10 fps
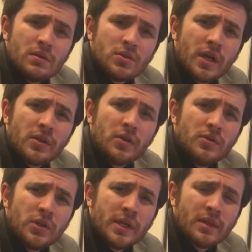Johnny
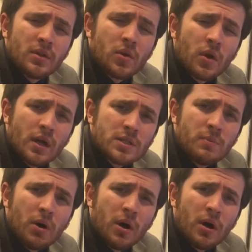O'D hit the
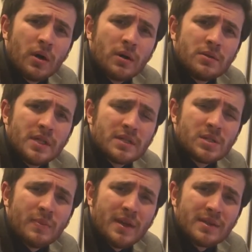crossbar. Jason
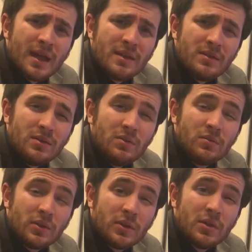Spezza had 2
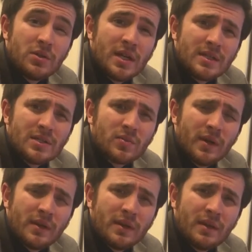really good chances
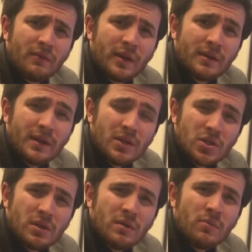right at the end of
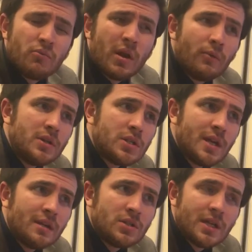regulation. Brett Ritchie
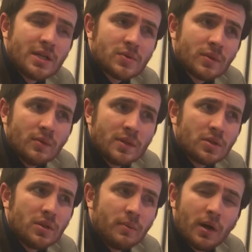had a chance where he
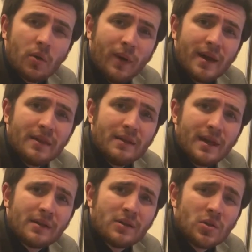whistled the puck wide of the
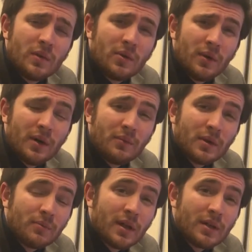net on a 2-on-1 where
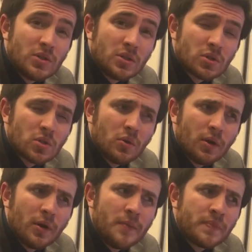he probably should have
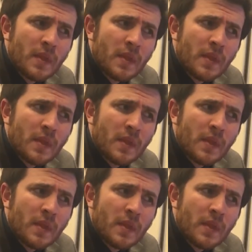scored.